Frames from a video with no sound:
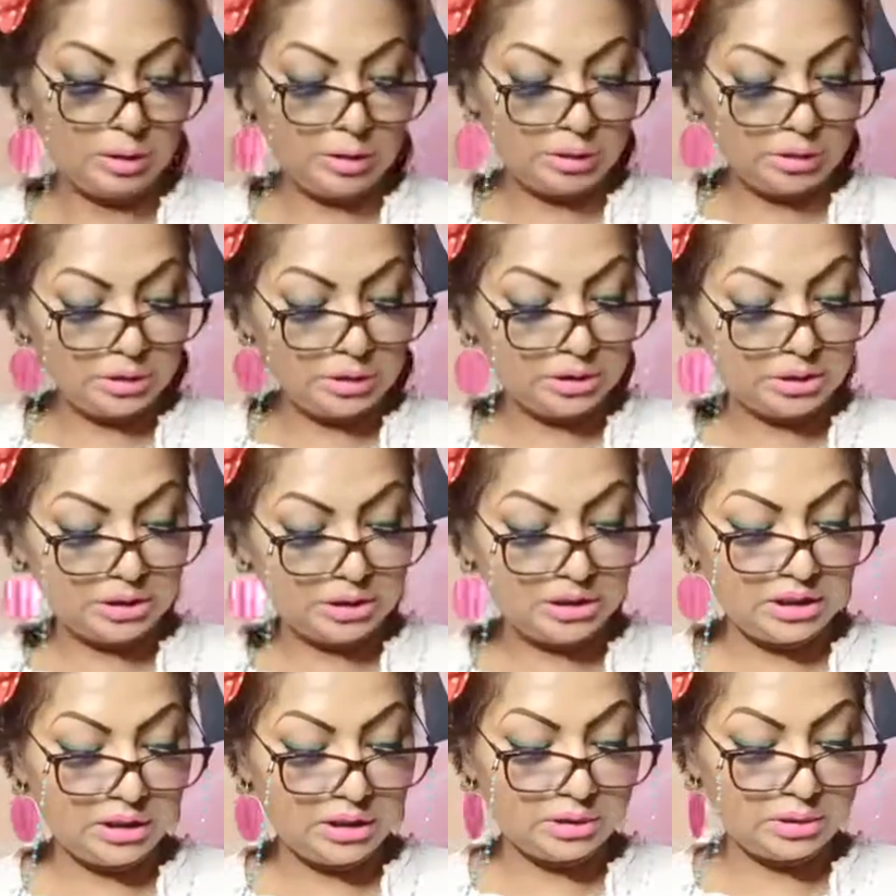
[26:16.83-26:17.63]
you just
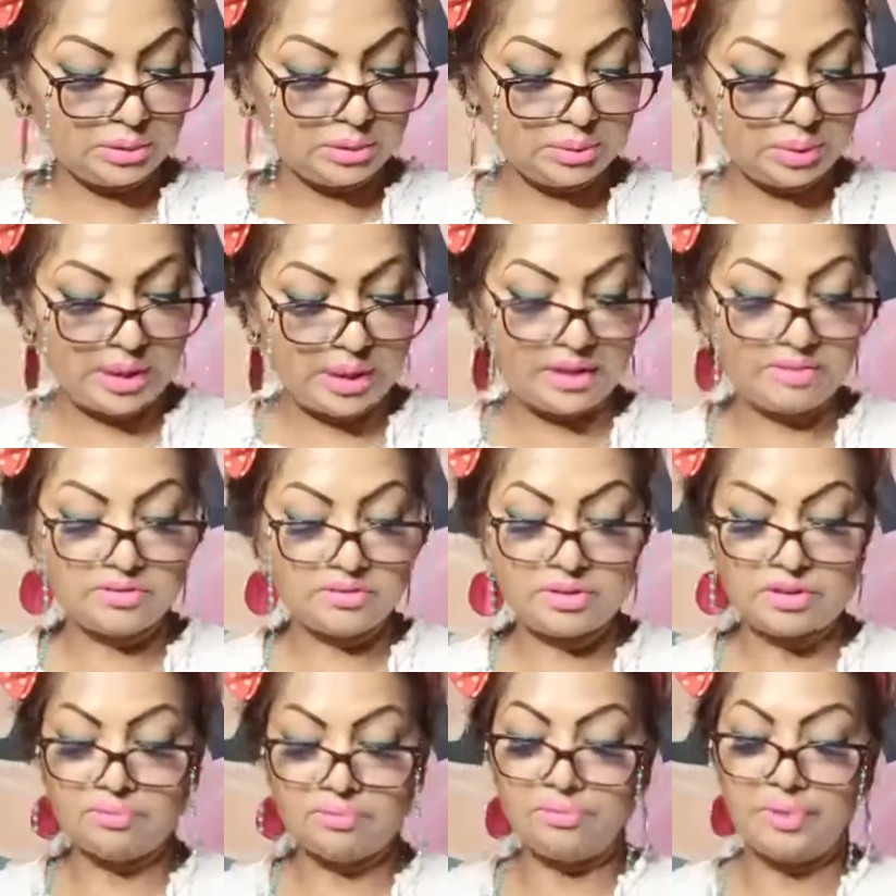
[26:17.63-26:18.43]
need to have
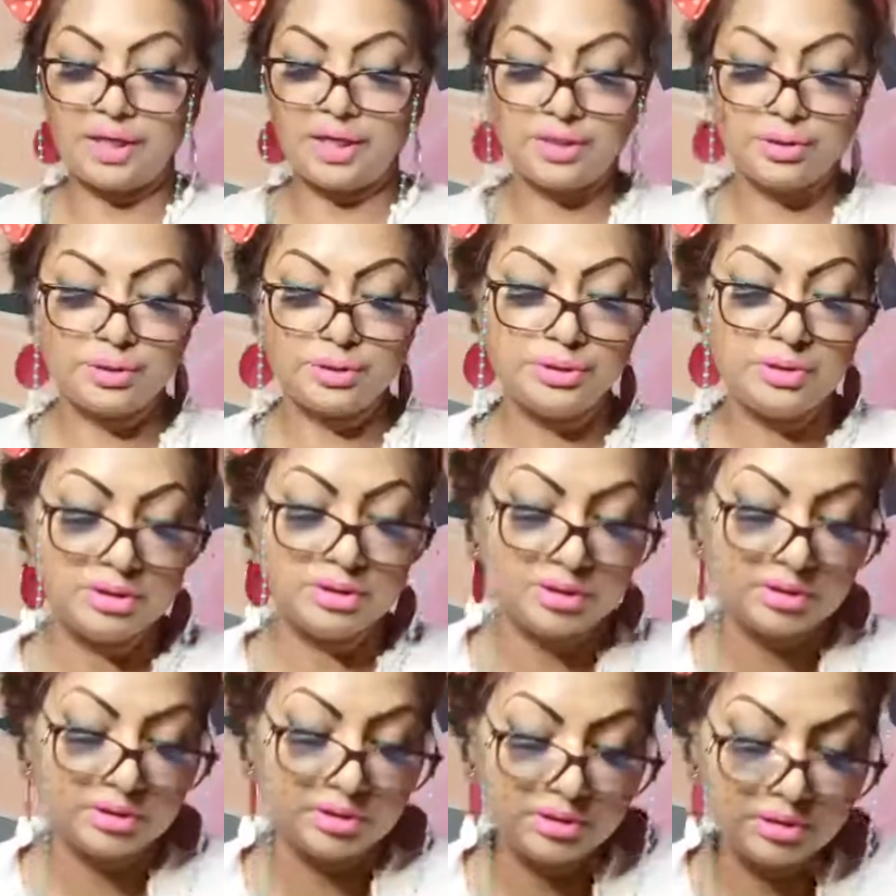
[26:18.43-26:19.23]
some
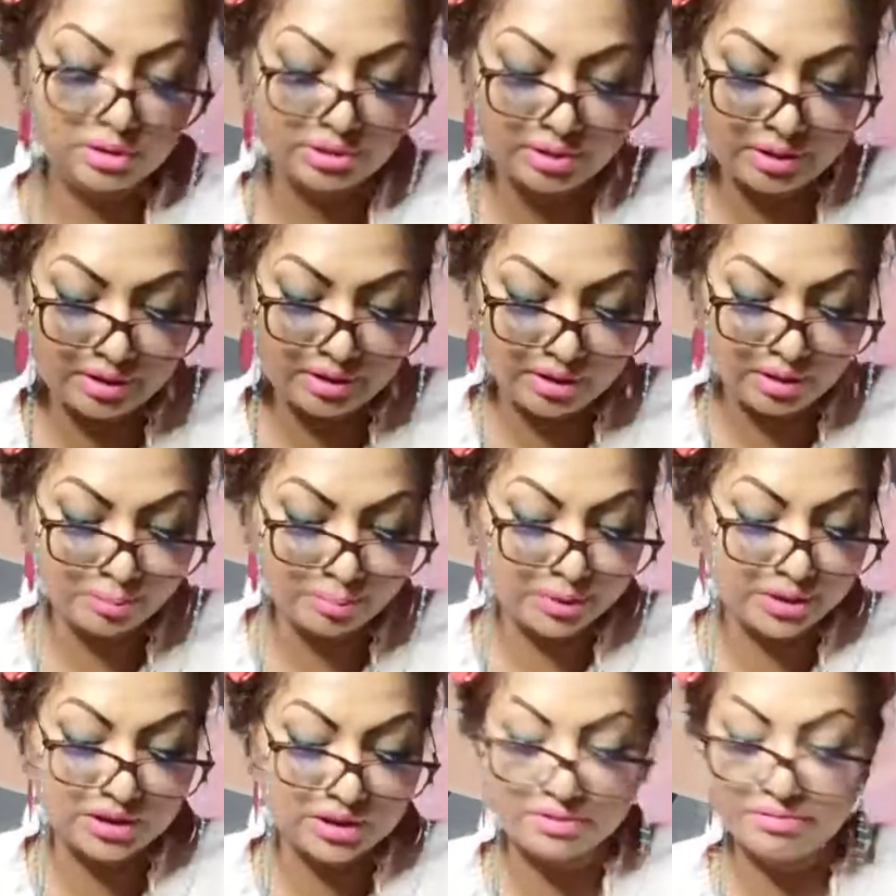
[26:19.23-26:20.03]
patience, strength and
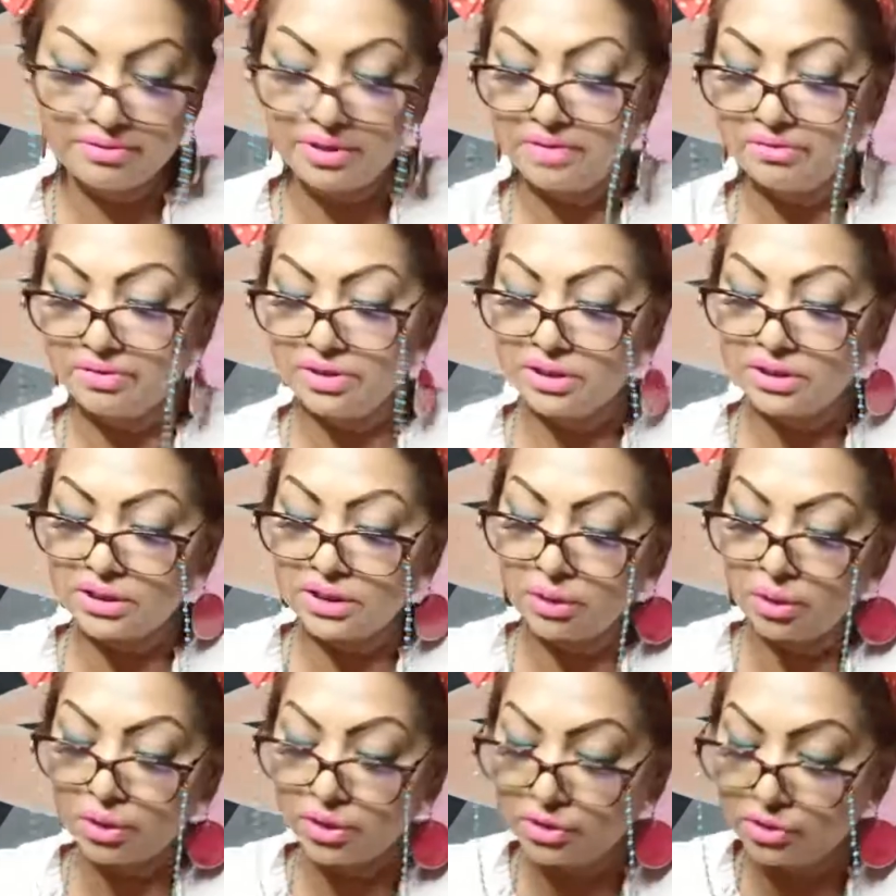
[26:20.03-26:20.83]
perseverance
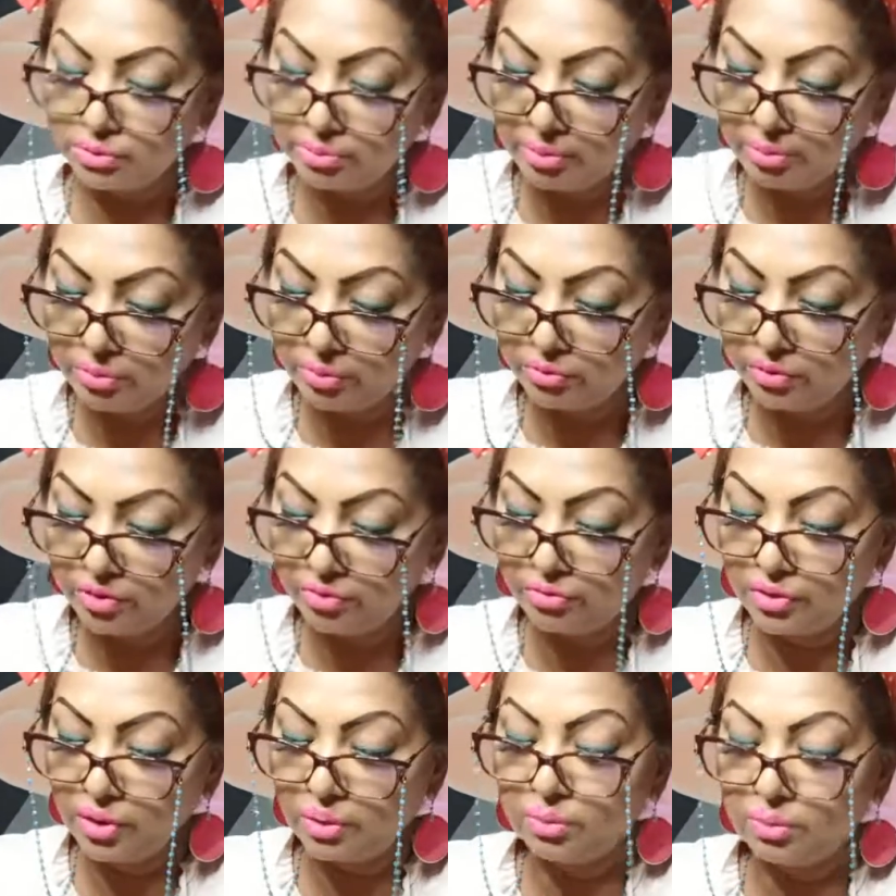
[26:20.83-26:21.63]
in order to be moving
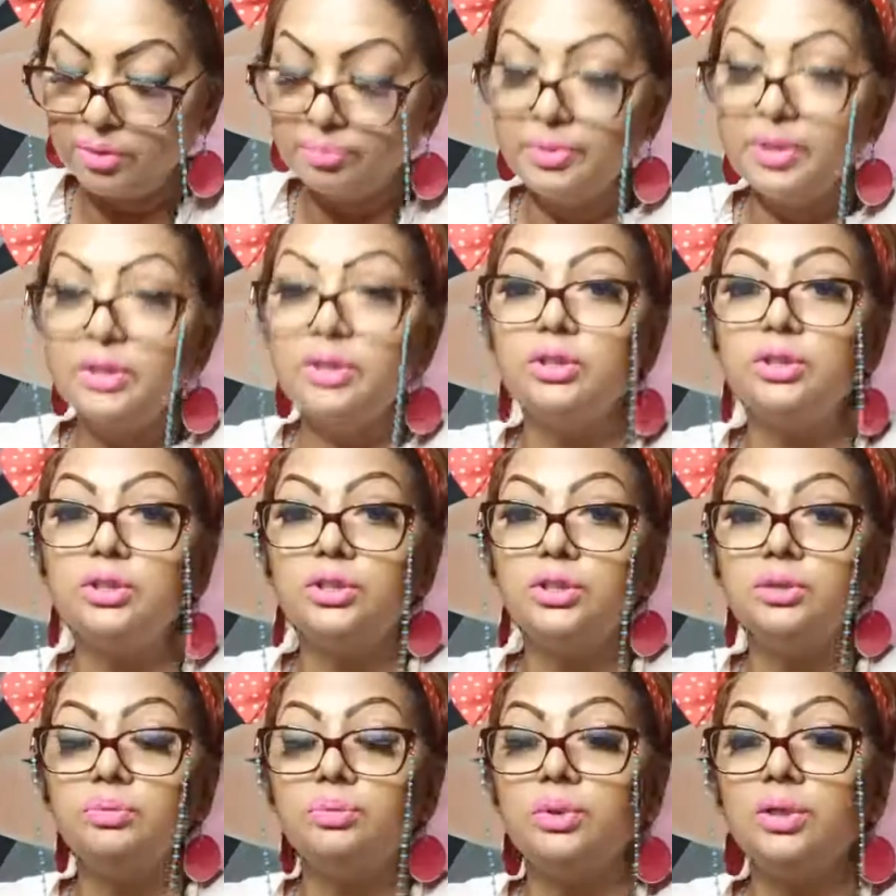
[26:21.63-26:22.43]
forward,
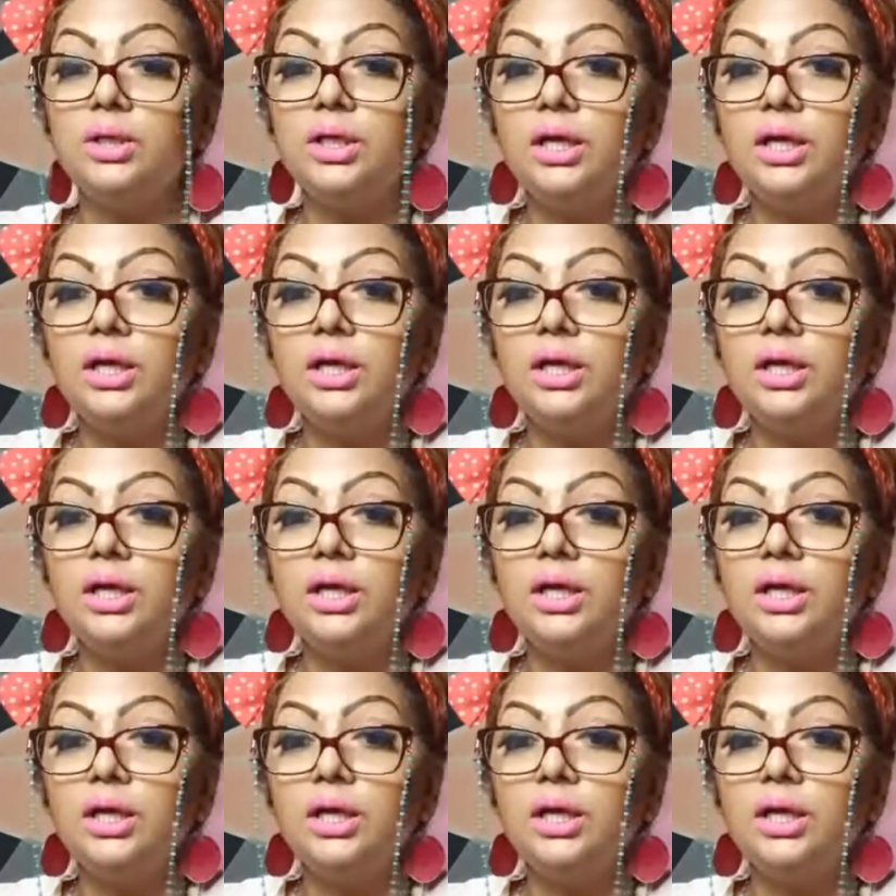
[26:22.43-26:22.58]
because you will